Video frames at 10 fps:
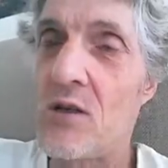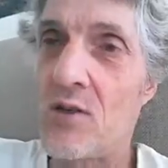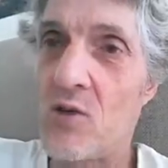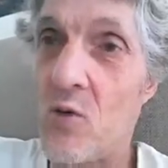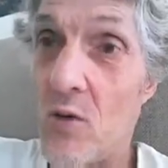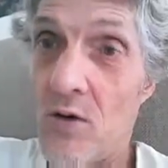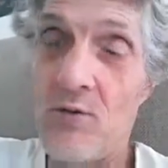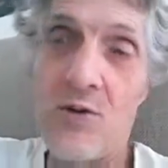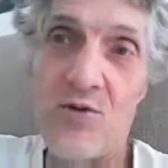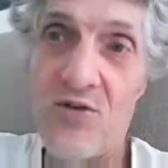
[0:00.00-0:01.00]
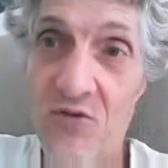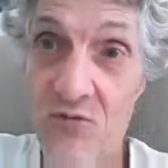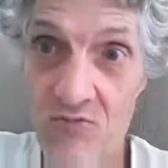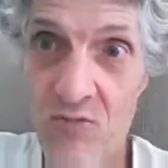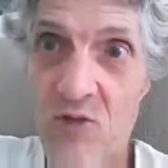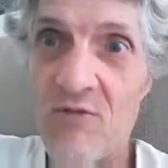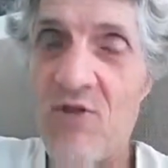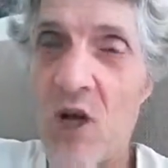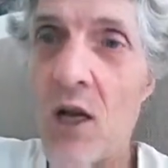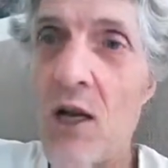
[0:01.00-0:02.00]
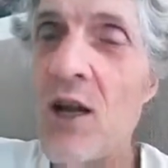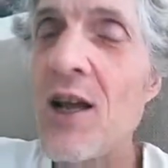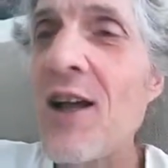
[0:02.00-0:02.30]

lots of water, which was, fine.